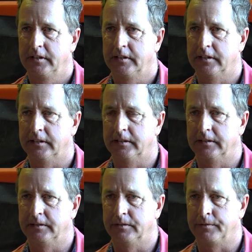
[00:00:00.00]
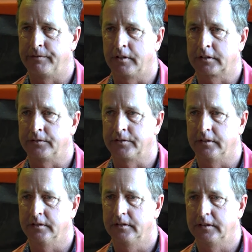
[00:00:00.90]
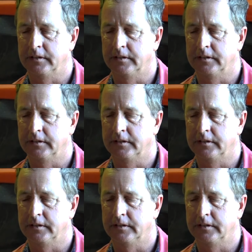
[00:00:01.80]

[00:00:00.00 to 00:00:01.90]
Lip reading: the fire control.